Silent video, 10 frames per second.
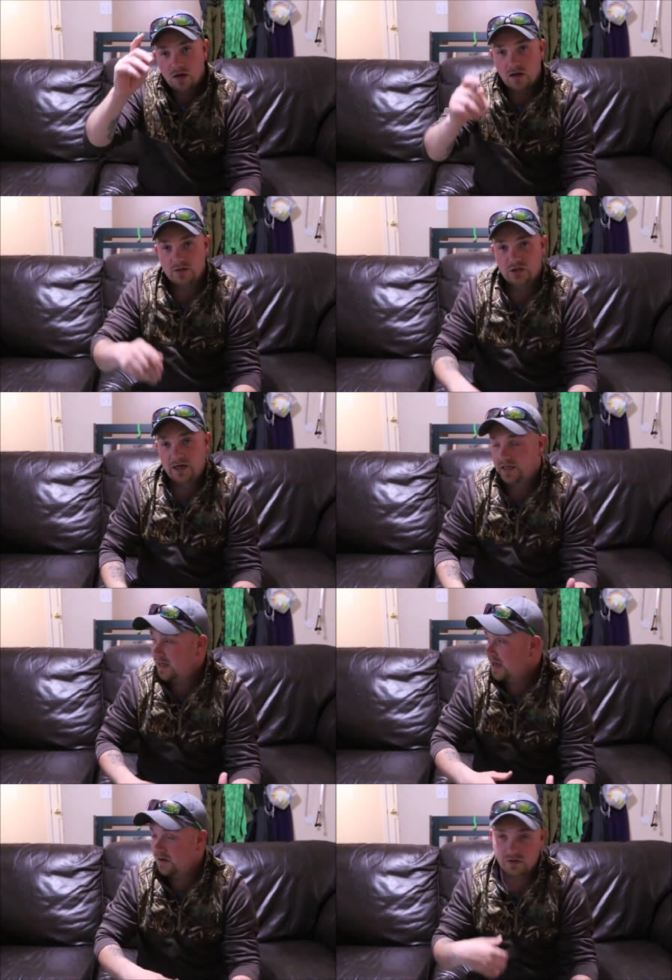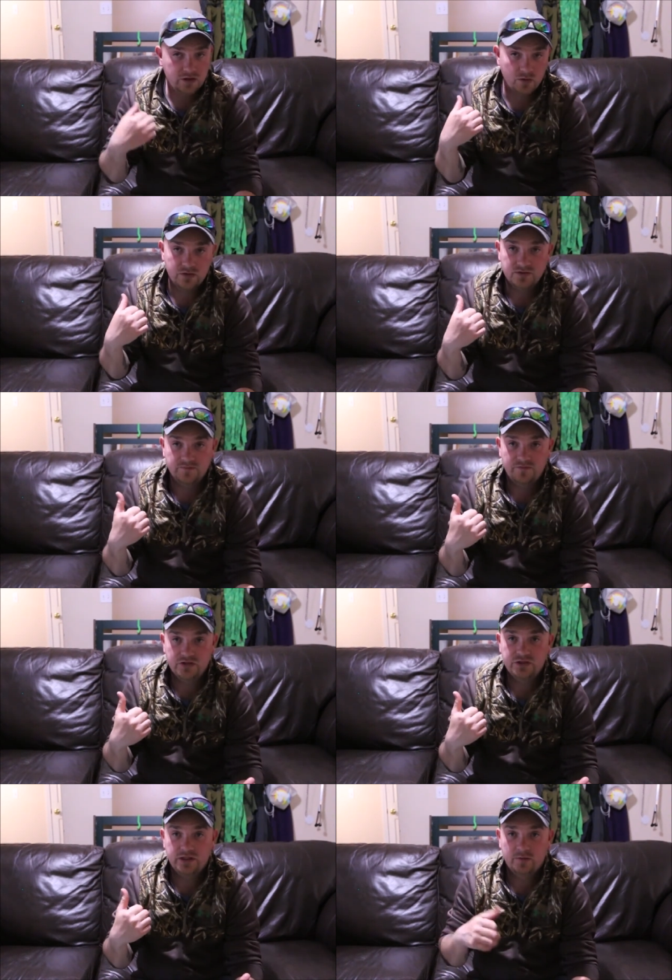I'm trying to get out and go do some
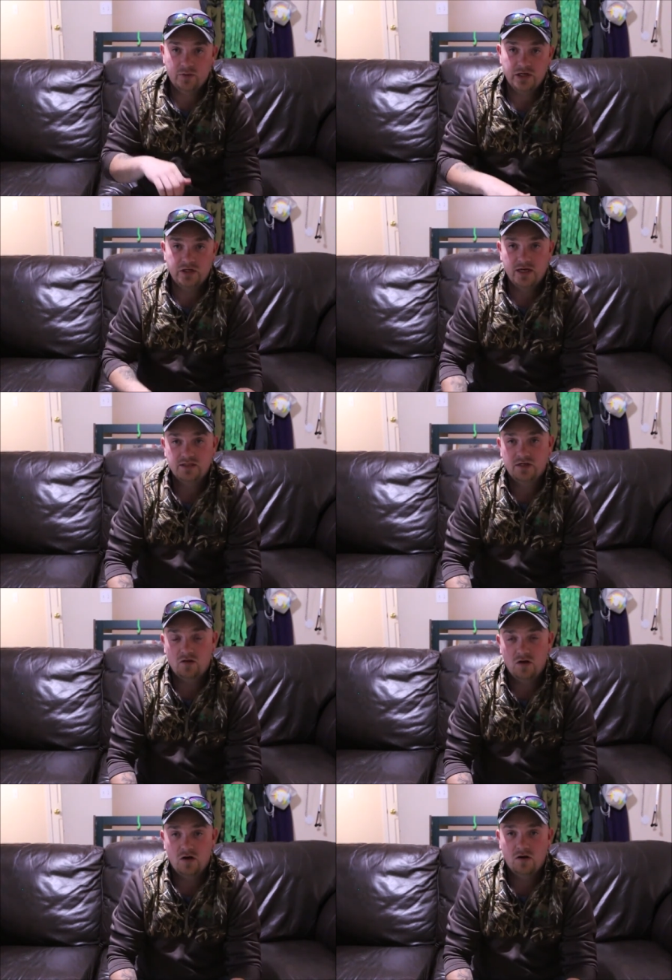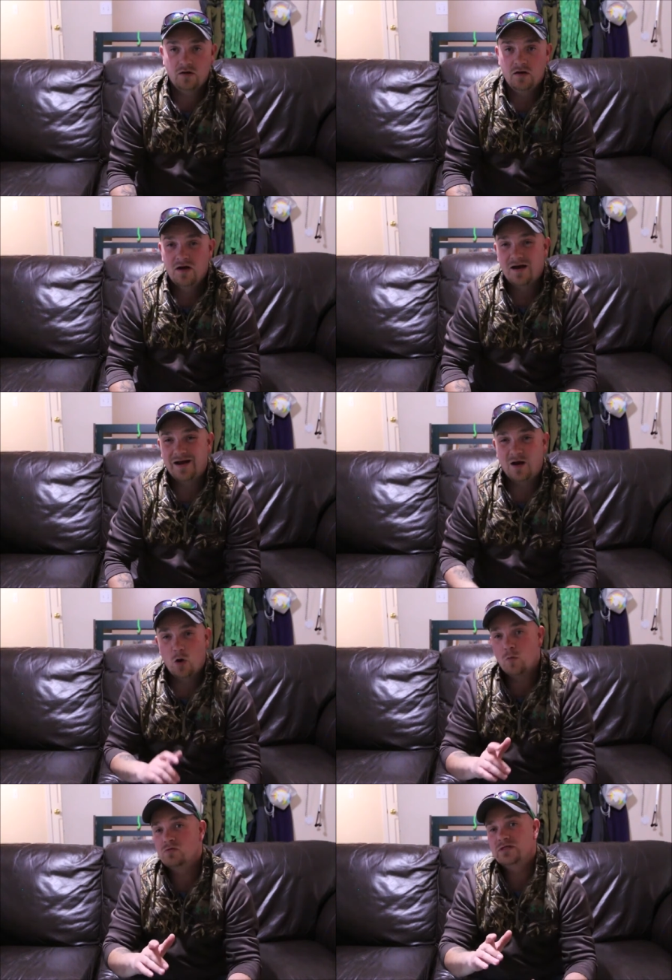fishing and bringing you guys along. I
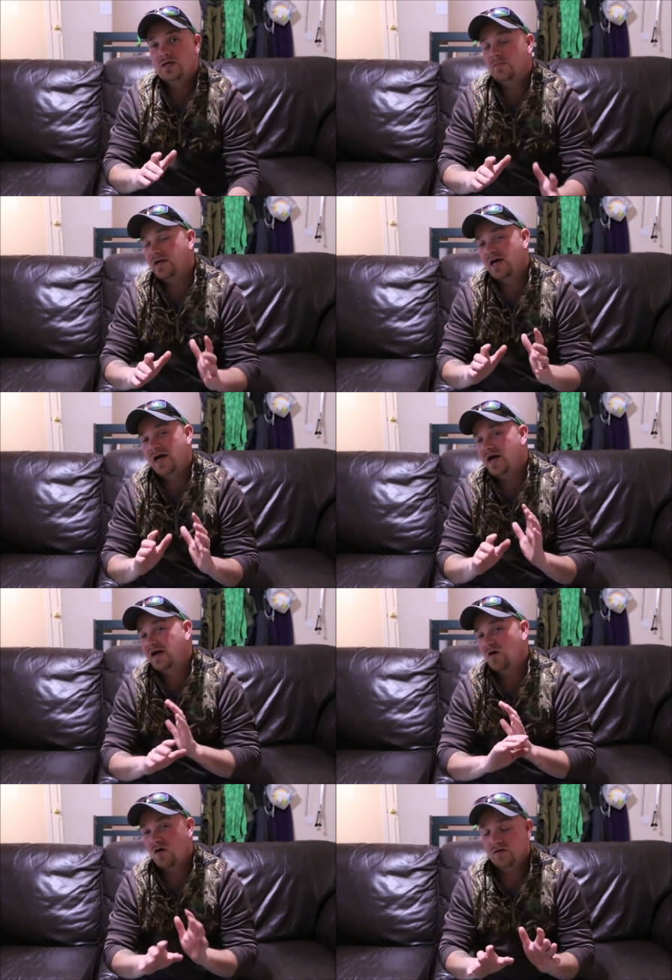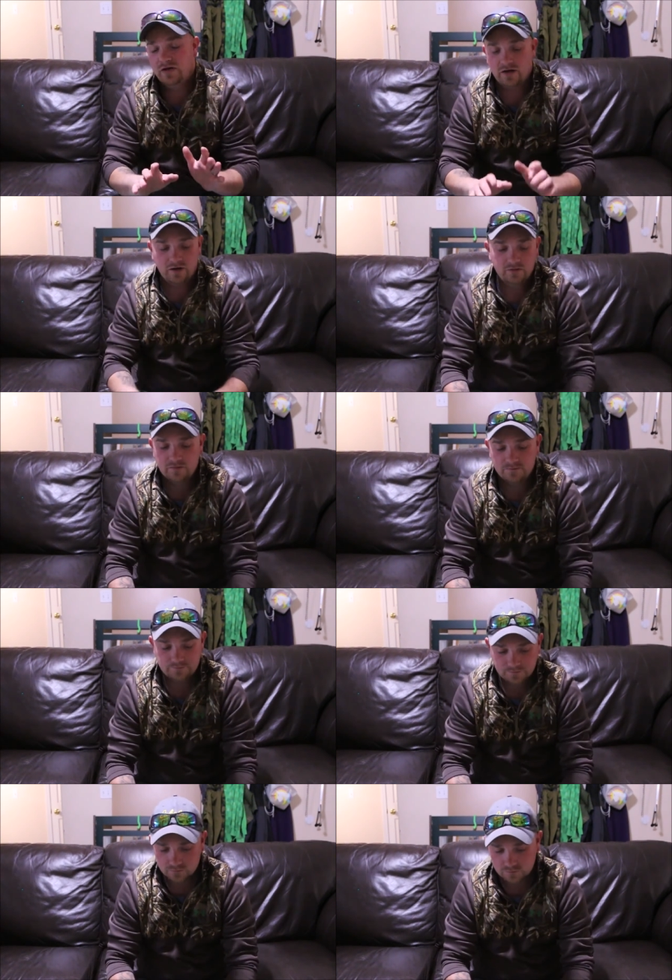almost have my kayak all done.
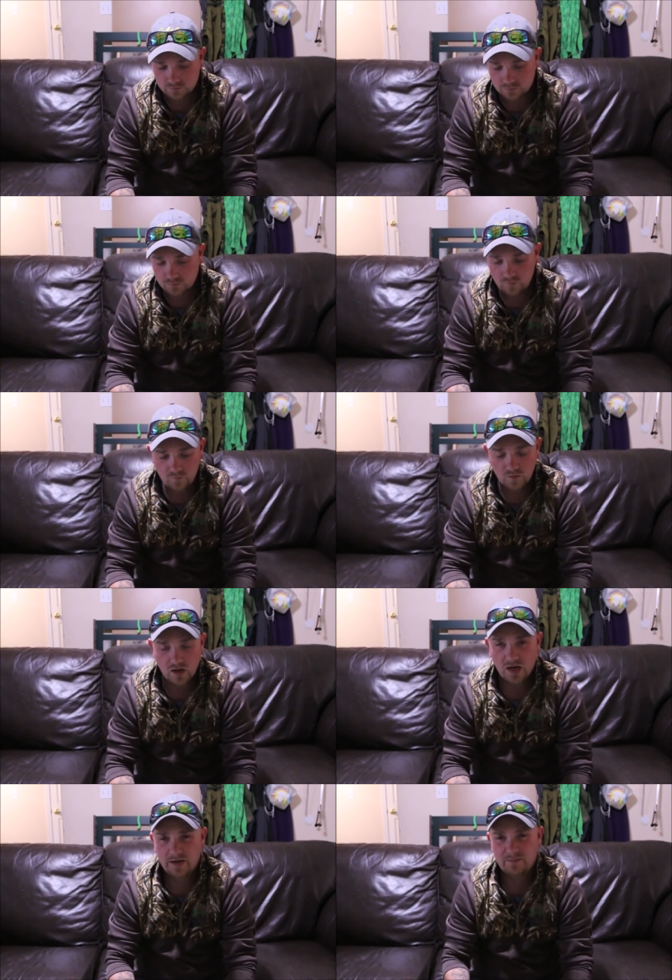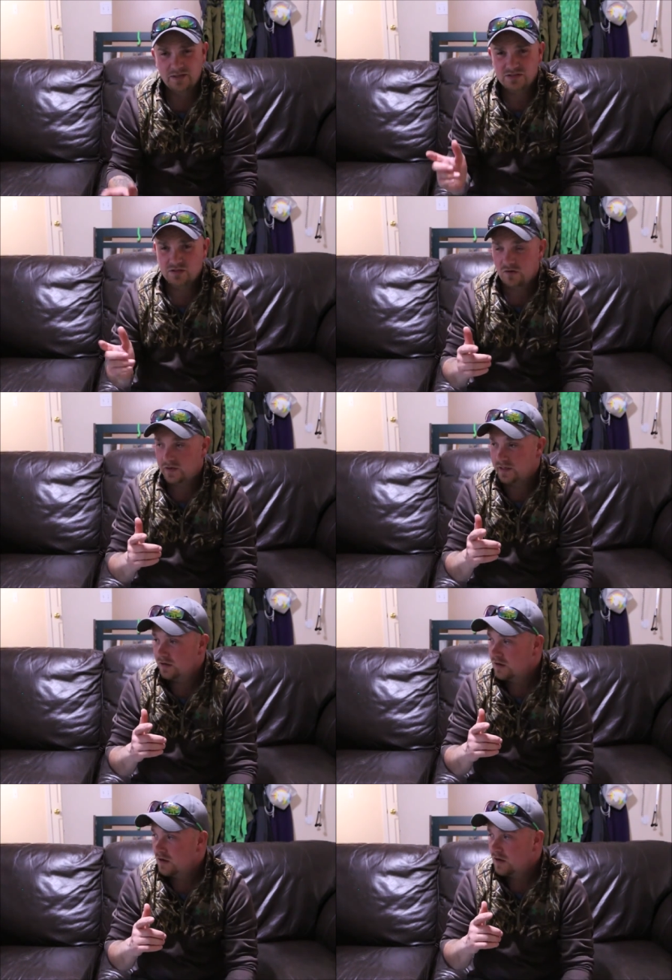I'm installing
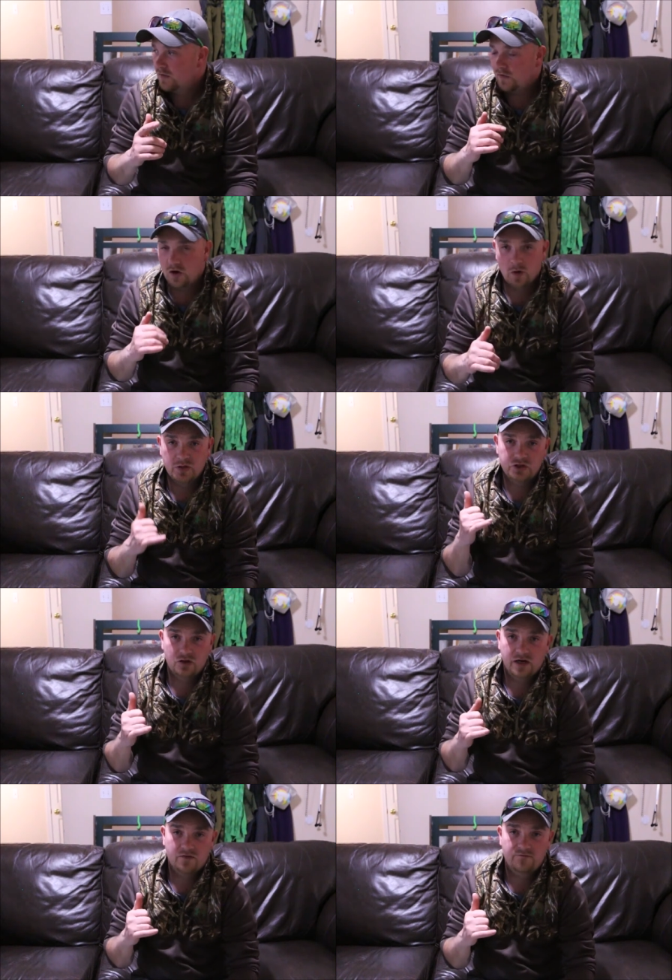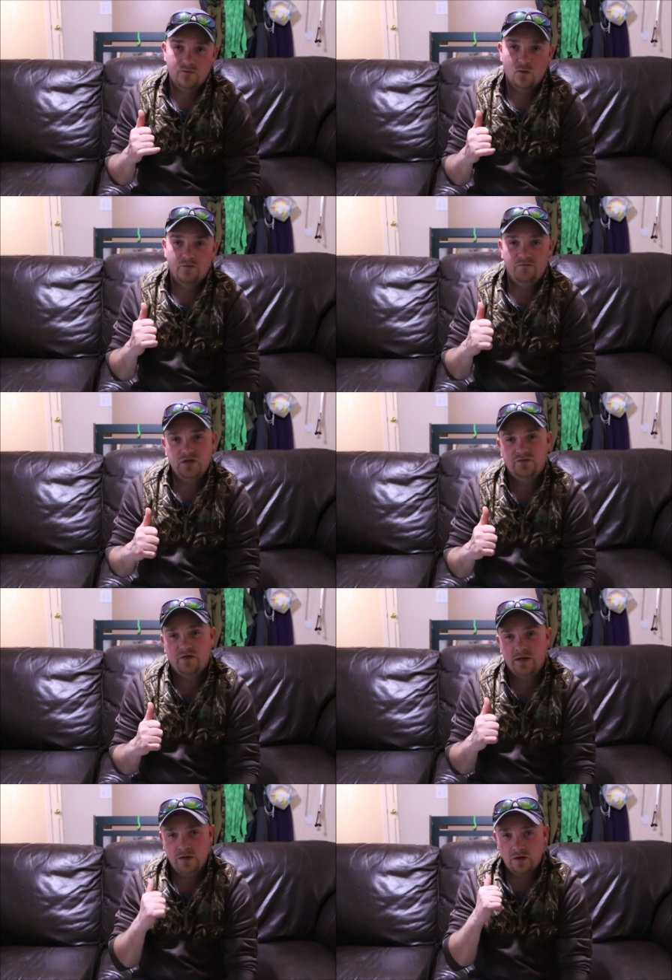the Garmin Striker 4 fish
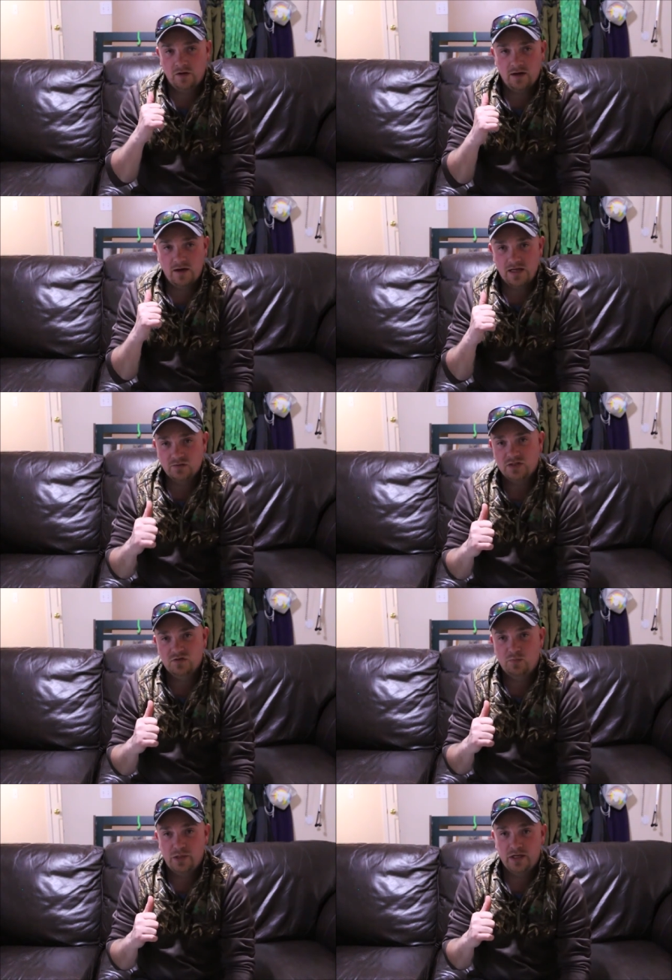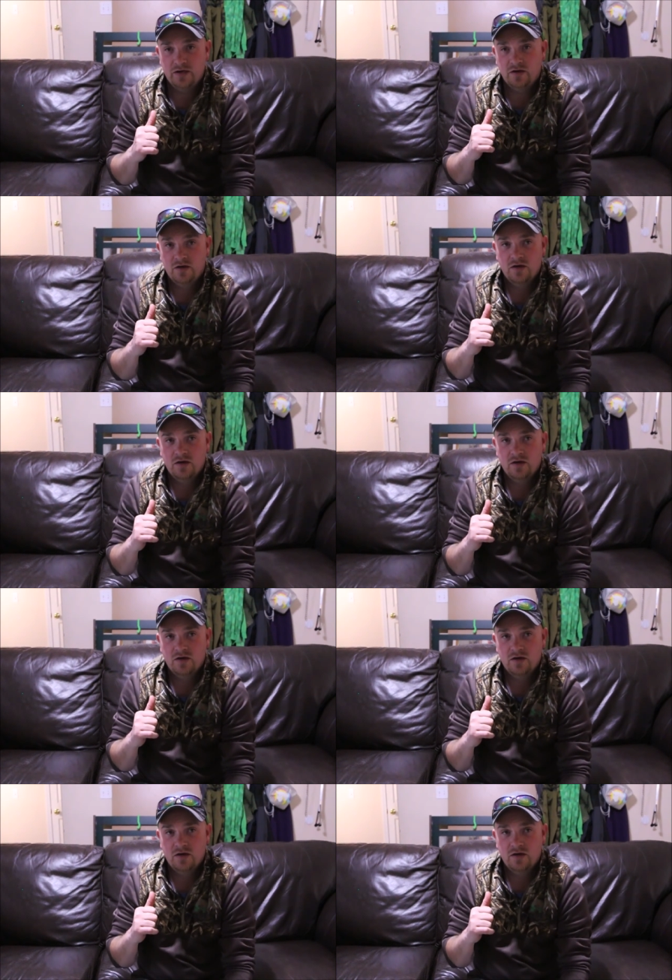finder as we speak.